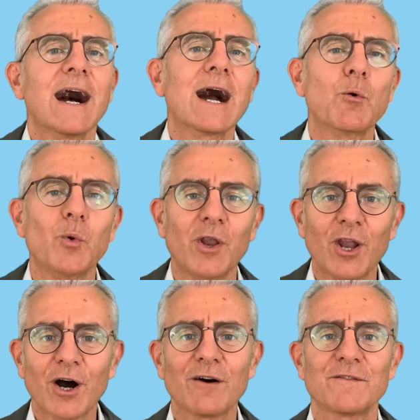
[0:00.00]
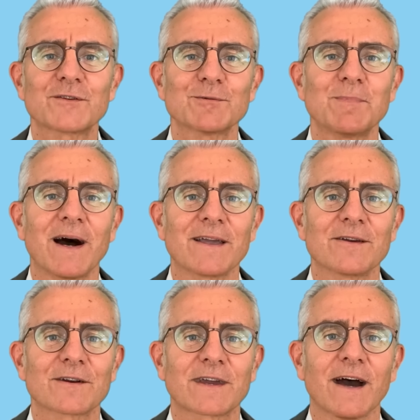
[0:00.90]
I would love to buy
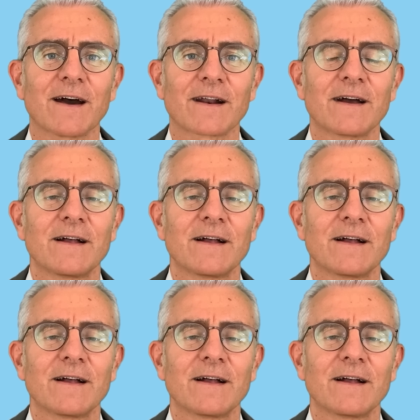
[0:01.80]
your car.